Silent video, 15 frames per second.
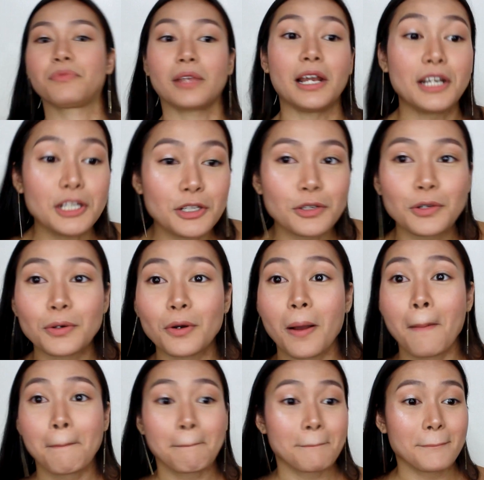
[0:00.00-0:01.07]
I need to do
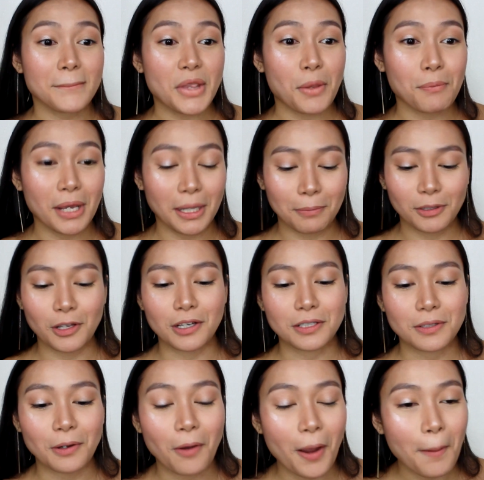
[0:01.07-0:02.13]
my lip
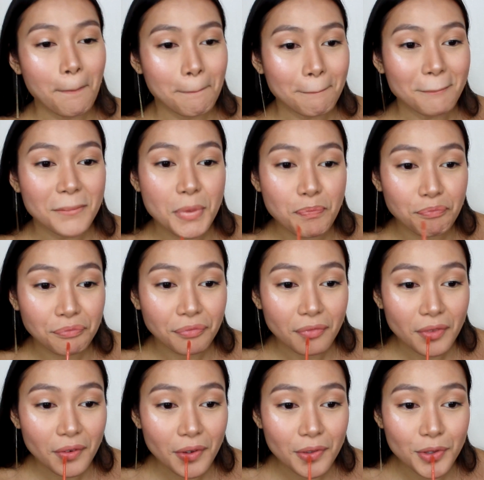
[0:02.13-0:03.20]
gloss, okay?
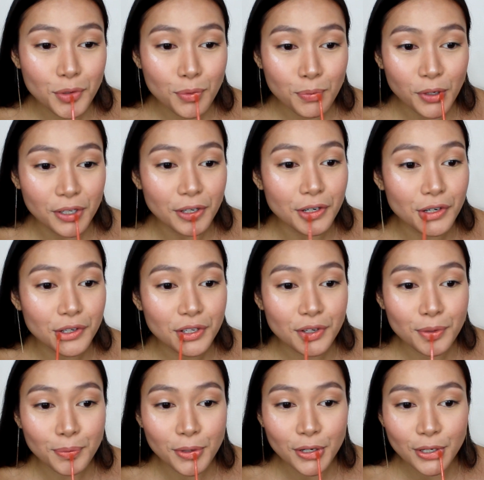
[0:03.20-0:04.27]
It's important. It's
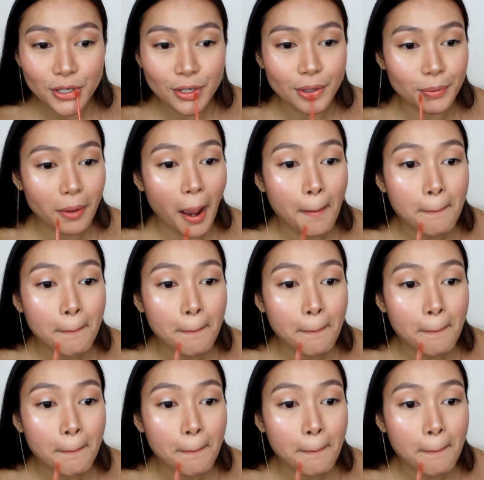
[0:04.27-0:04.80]
an important step.